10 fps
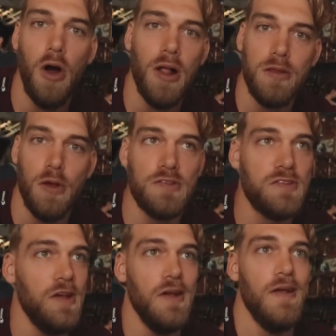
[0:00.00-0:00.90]
all
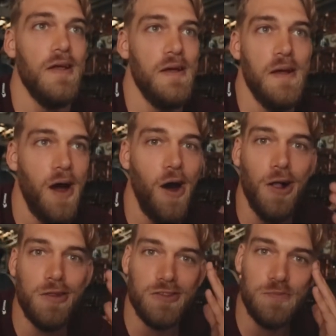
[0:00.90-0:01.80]

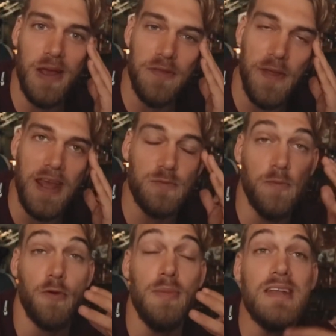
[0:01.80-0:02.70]
those big things,
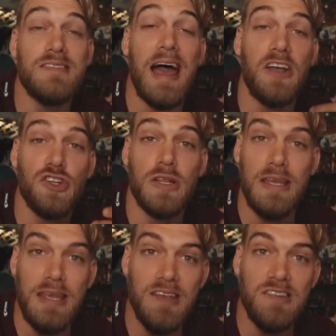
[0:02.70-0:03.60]
but for me it's actually
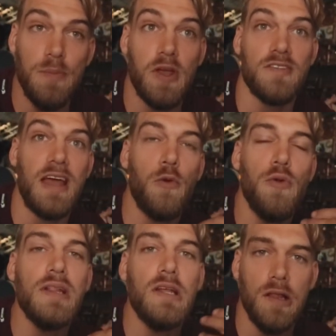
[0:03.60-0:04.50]
easy because I
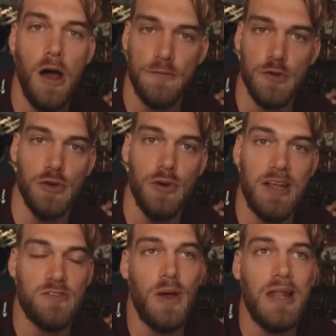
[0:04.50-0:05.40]
really love to do it,
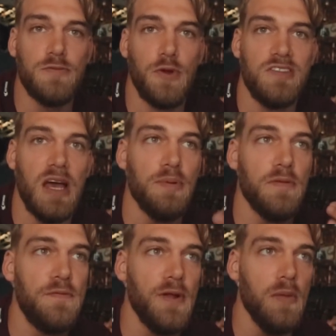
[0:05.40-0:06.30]
as well as for example
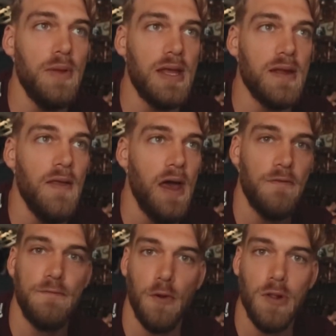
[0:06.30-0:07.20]
filming a
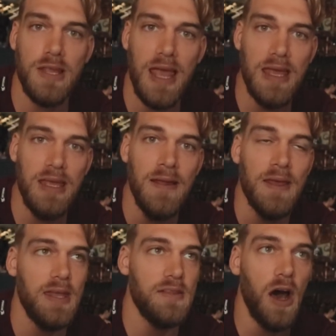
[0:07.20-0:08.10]
full day
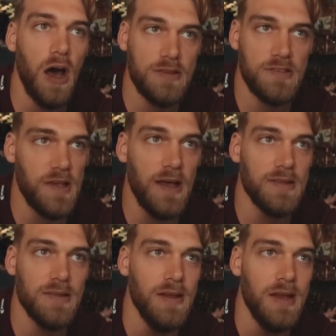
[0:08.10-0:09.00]
in the hot sun.
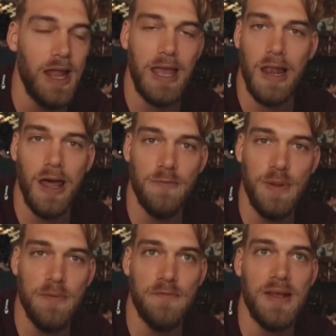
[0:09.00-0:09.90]
Like a lot of
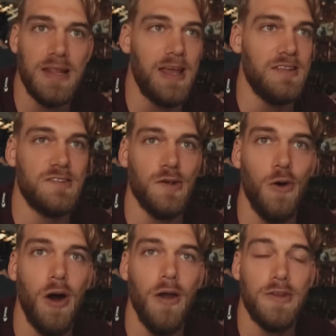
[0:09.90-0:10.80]
people think like it's
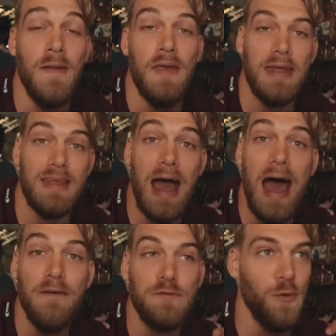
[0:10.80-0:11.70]
so hard, and
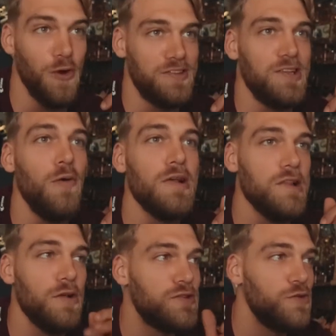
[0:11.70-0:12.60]
afterwards it always
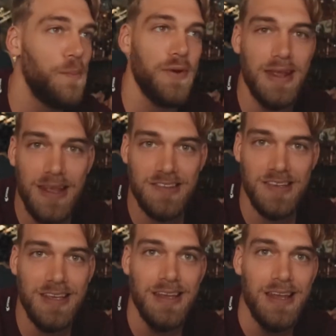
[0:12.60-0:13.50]
looks super
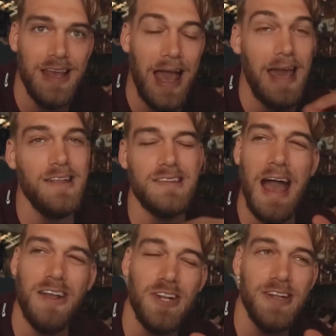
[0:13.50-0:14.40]
easy, and it's
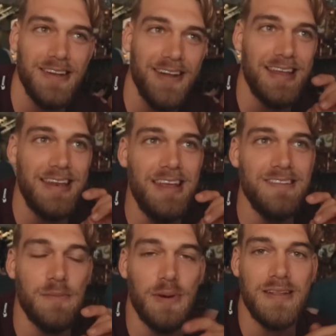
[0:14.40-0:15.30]
actually not that
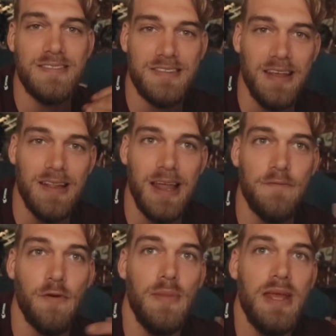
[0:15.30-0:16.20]
easy, but it's still
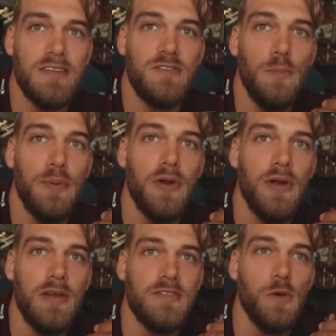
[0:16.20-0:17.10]
like for me a
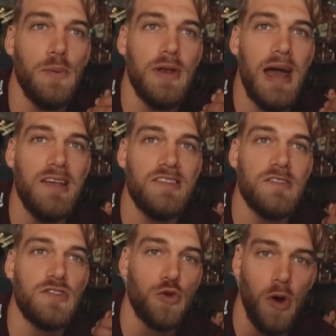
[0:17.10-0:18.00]
super super nice
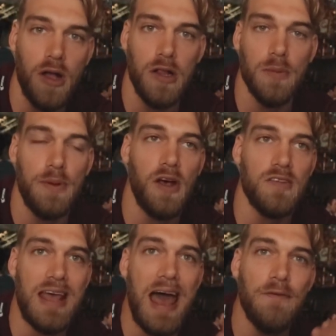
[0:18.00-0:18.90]
struggle,
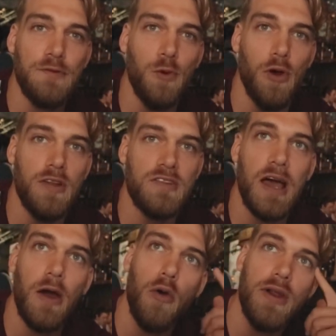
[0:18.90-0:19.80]
because afterwards
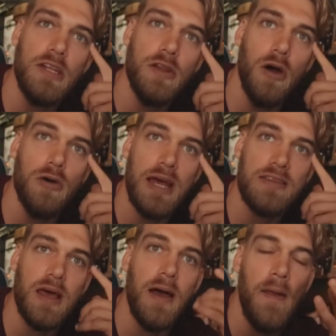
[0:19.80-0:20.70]
I already know
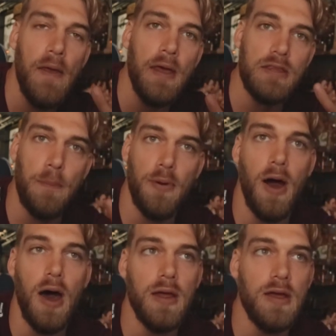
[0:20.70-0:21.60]
that the
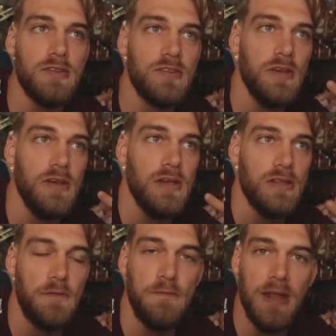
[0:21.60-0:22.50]
product,
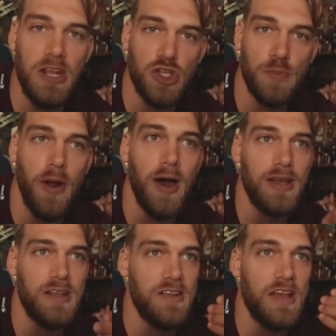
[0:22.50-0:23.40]
the finished
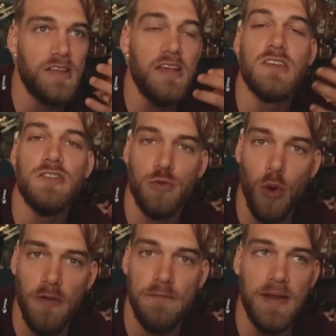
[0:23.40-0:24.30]
product is
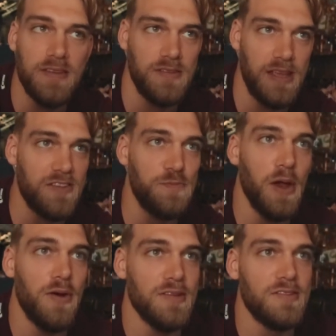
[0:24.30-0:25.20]
worth it, the
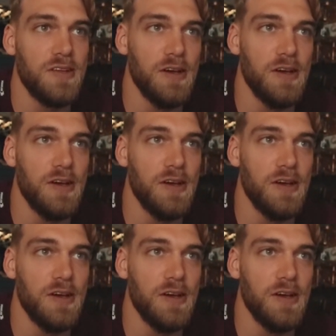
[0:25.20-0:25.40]
experience, you